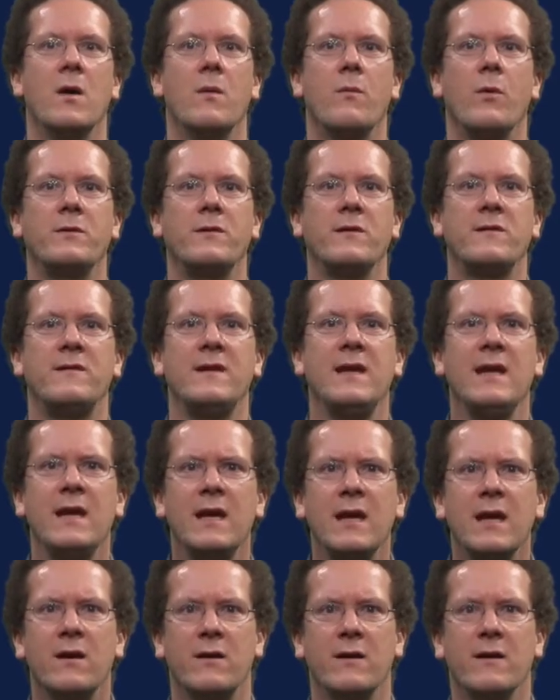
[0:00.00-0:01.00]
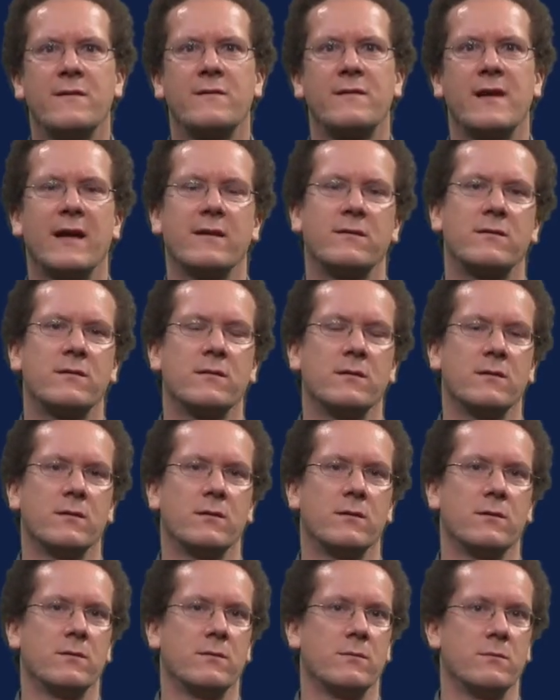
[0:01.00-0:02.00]
What you see here is that
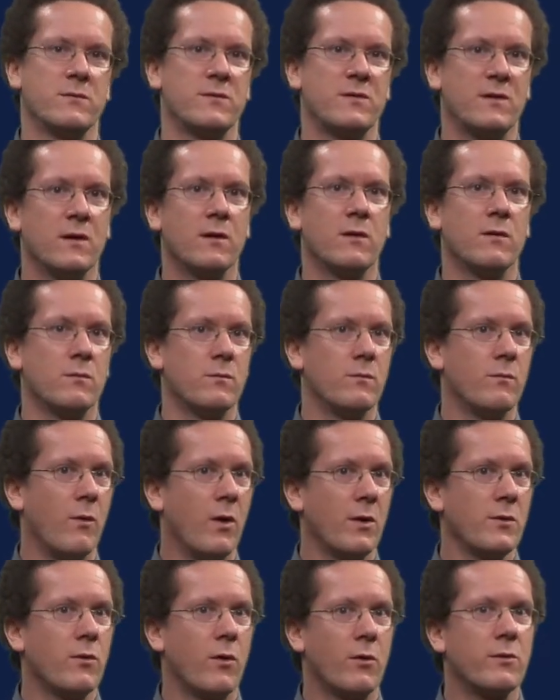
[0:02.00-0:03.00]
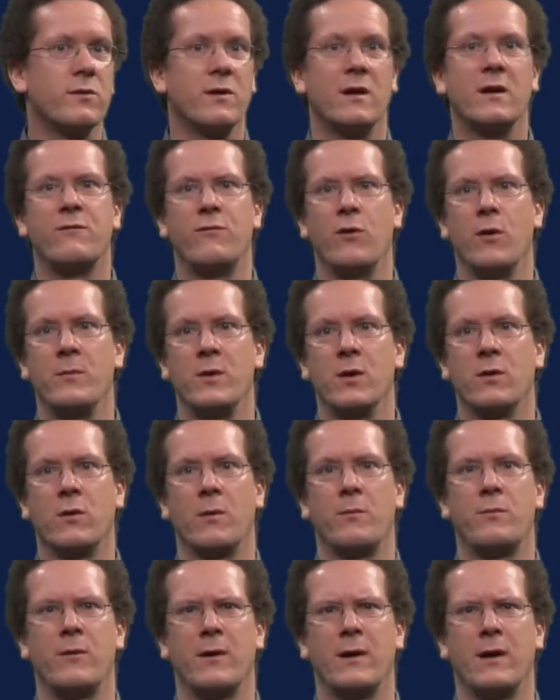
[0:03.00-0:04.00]
still one ordinary fermion
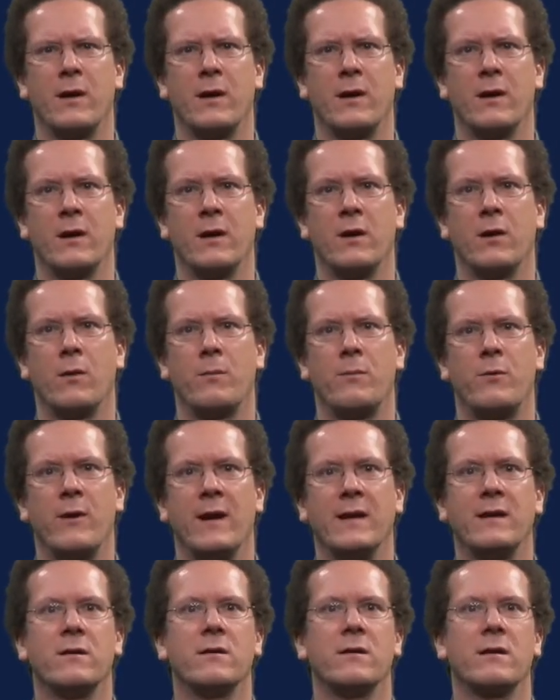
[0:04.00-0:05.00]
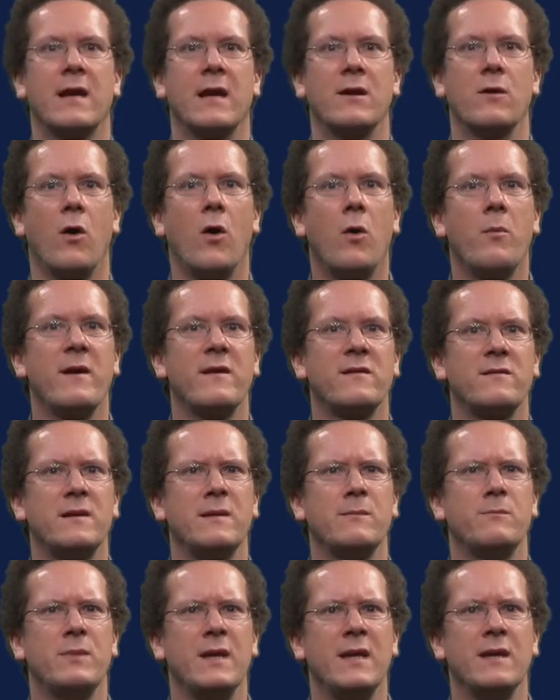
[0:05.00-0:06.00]
opera, uh, operator can always
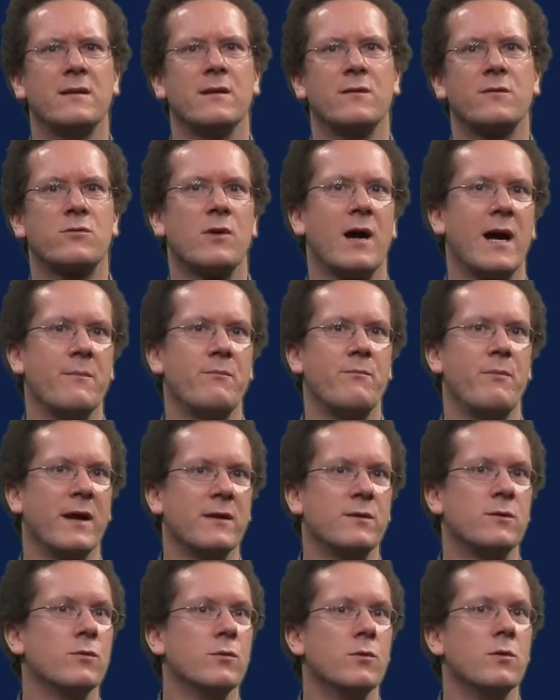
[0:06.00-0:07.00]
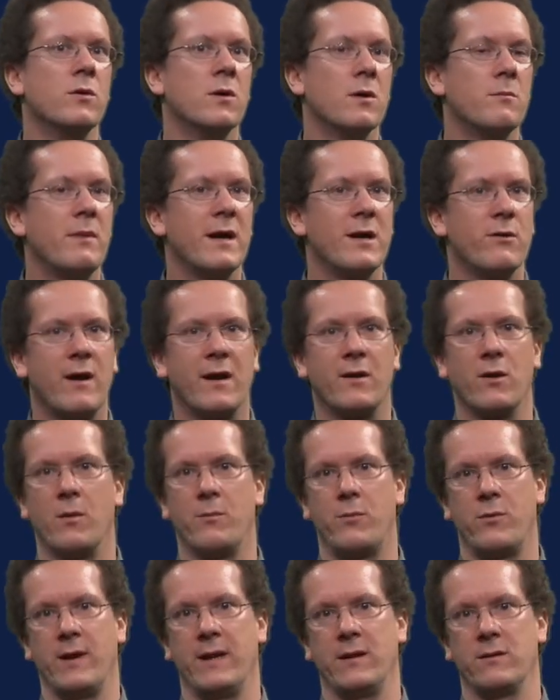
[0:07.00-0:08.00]
be described by two Majorana
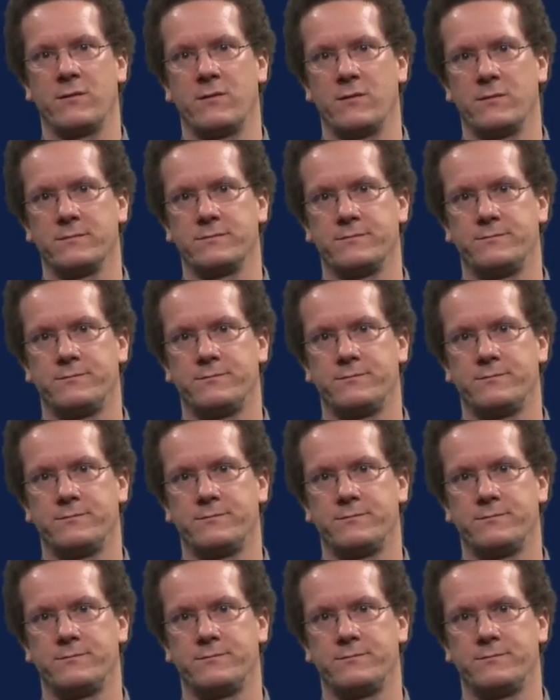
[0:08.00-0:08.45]
operators.